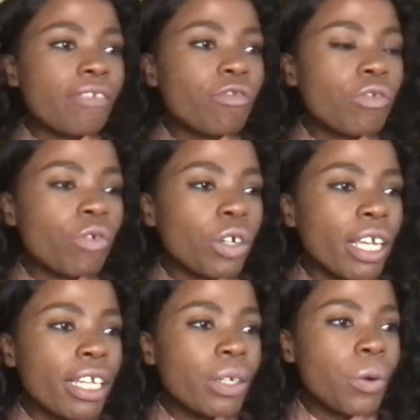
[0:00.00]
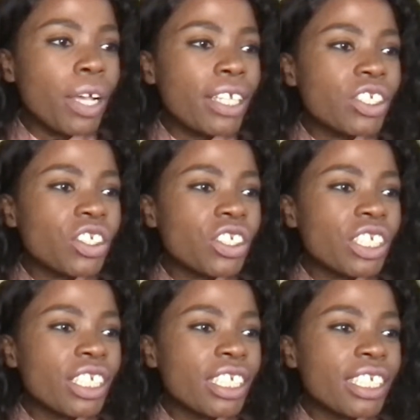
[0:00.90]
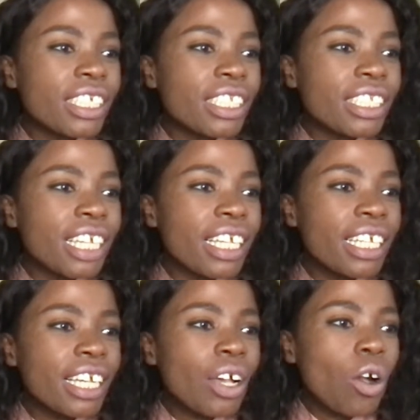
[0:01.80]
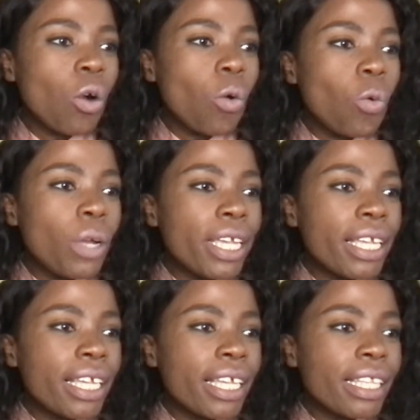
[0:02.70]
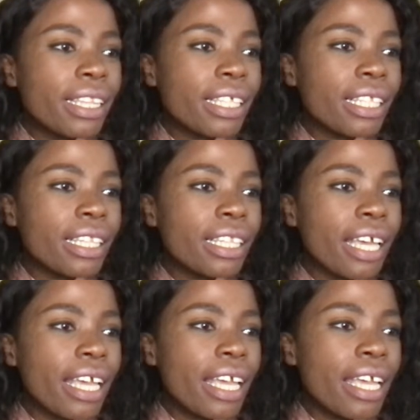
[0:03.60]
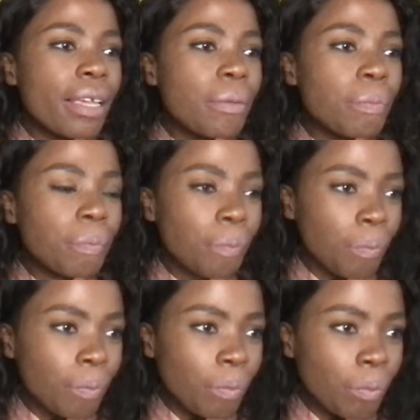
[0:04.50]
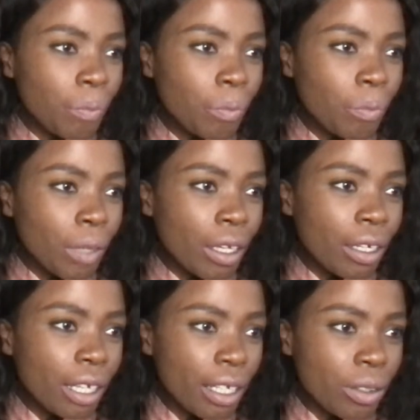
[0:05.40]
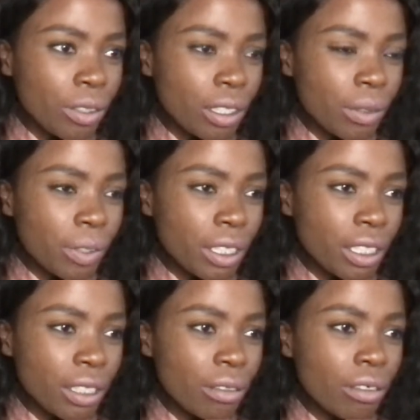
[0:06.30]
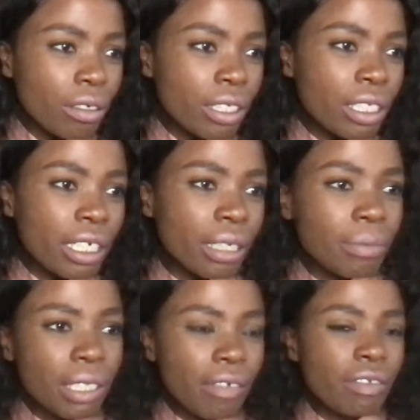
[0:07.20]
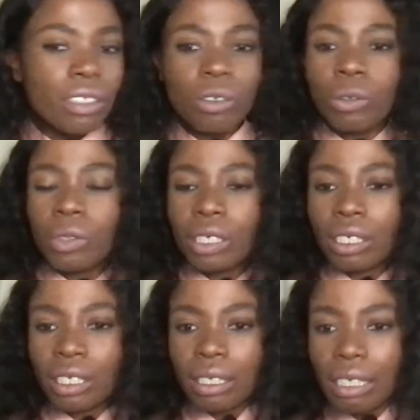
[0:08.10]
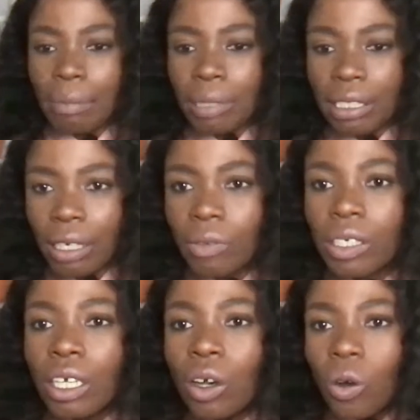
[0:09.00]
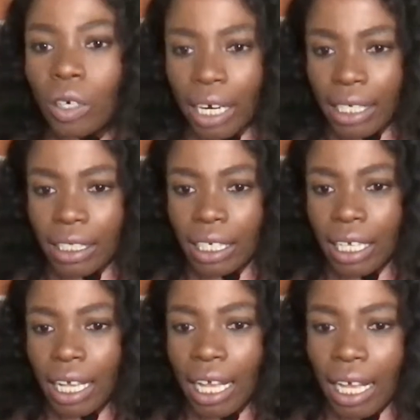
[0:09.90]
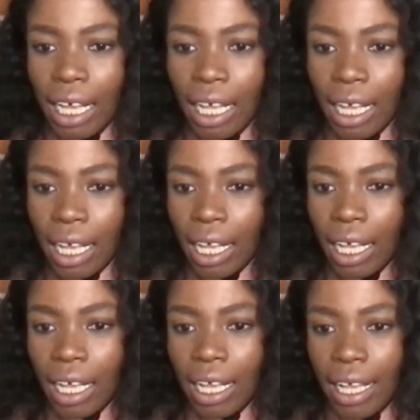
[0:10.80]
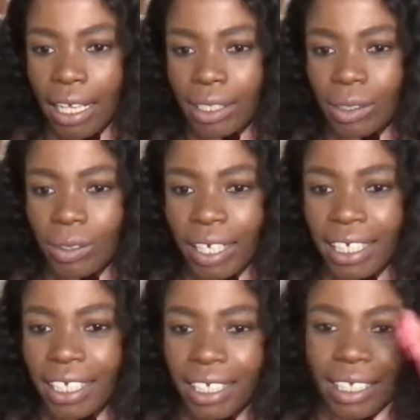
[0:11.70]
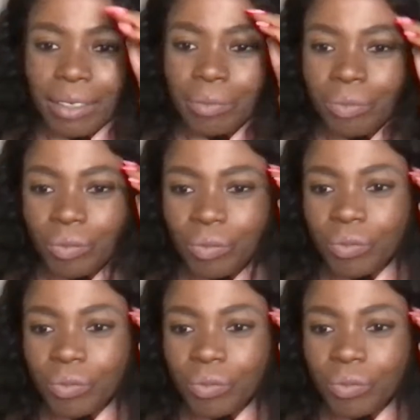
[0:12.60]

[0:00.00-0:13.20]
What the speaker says: If you've got any question with them, okay, I don't see questions. Oh, Instagram stuff is going up and down. All right. Hi, Ntswaki.